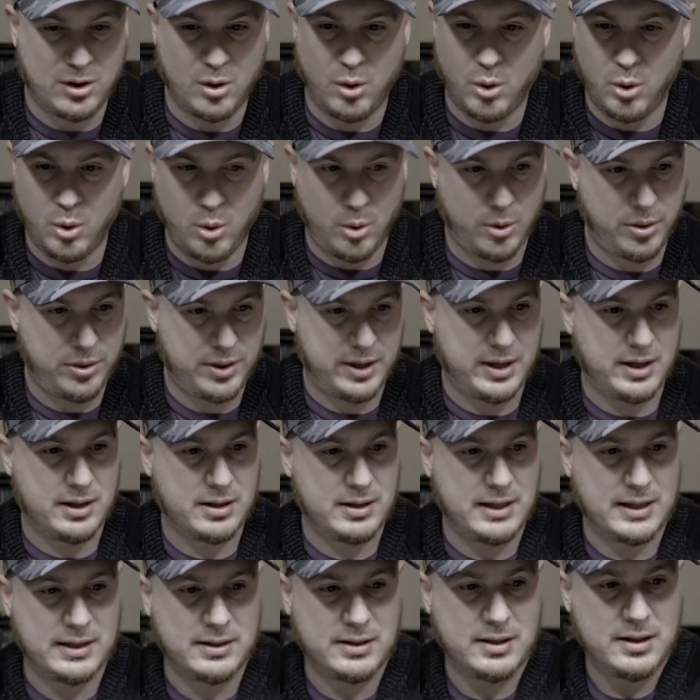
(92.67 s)
the whole thing,
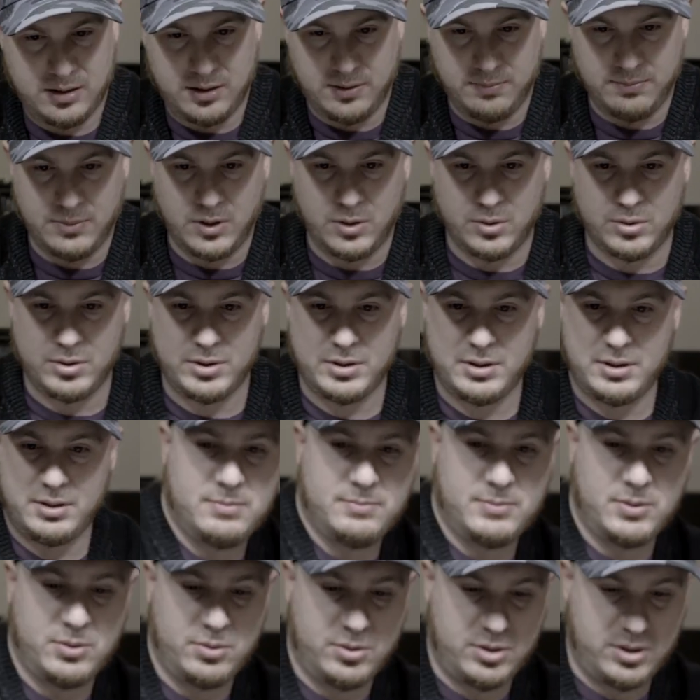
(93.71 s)
like the
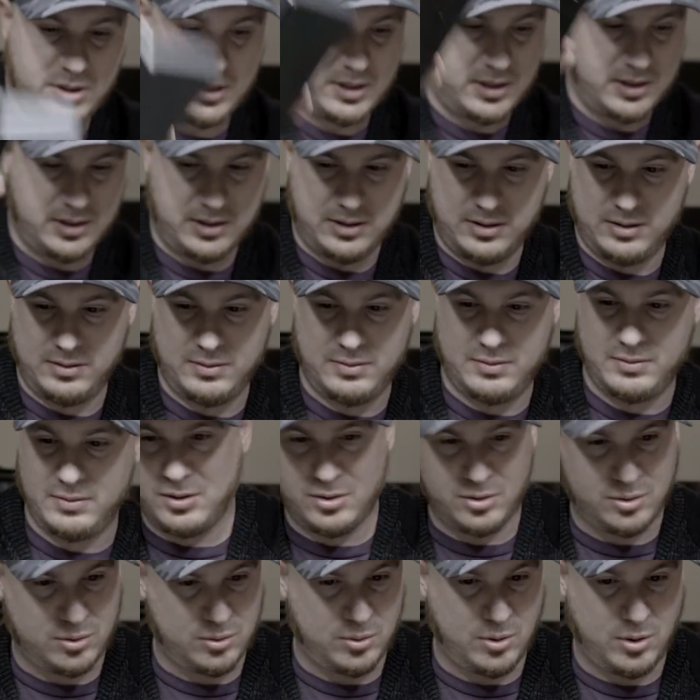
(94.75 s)
motion
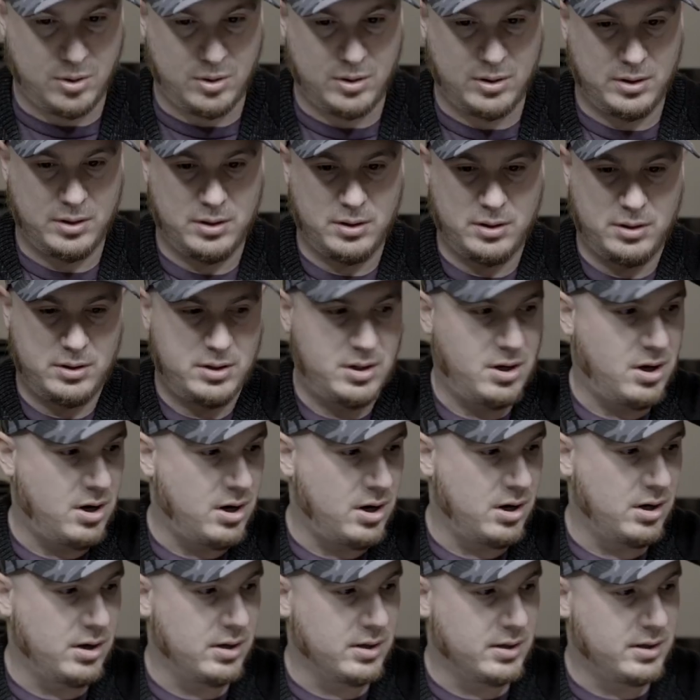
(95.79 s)
controller, the
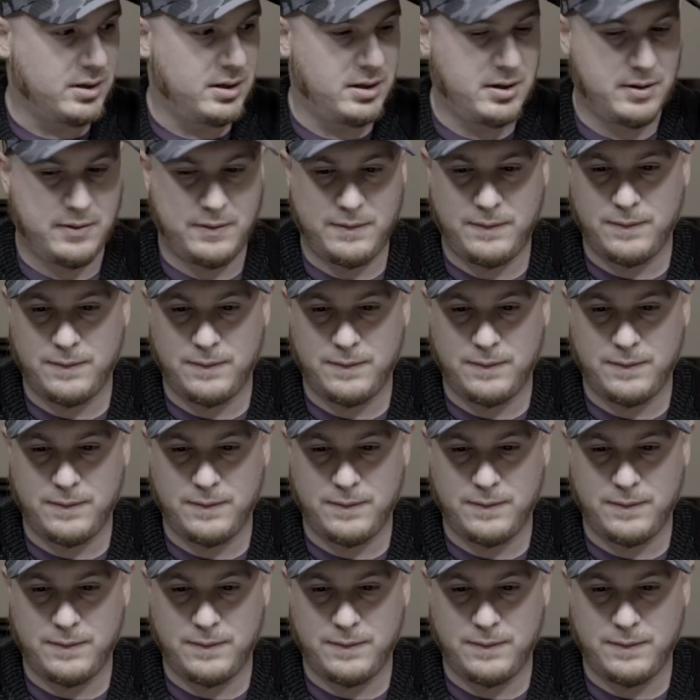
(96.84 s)
Arc,